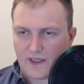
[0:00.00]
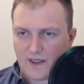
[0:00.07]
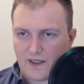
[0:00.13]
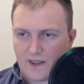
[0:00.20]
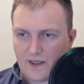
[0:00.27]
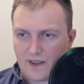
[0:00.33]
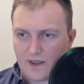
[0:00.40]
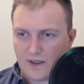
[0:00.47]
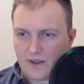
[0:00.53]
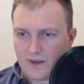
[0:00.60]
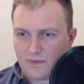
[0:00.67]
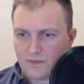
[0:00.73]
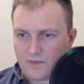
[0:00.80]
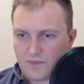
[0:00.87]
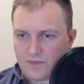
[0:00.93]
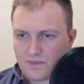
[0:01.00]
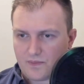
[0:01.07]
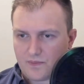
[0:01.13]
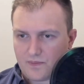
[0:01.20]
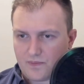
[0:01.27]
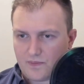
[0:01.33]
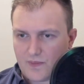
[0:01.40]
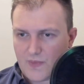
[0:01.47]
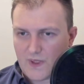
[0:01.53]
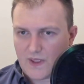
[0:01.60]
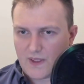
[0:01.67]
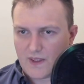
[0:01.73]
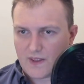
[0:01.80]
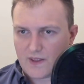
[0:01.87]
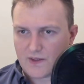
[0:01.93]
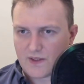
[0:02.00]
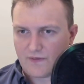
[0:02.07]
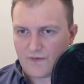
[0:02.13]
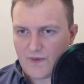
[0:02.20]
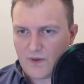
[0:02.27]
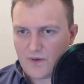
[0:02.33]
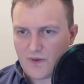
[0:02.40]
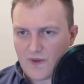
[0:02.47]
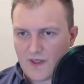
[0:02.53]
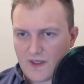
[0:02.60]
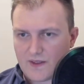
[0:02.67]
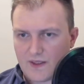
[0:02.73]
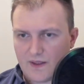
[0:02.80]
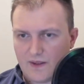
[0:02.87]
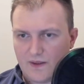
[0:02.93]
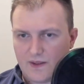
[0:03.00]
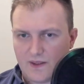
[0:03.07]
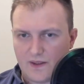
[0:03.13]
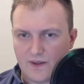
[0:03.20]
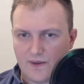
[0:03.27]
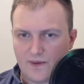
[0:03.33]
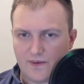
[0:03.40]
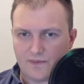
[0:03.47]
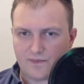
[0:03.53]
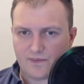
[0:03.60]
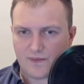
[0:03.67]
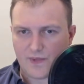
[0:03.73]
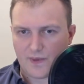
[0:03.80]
there's a few things that you need to know.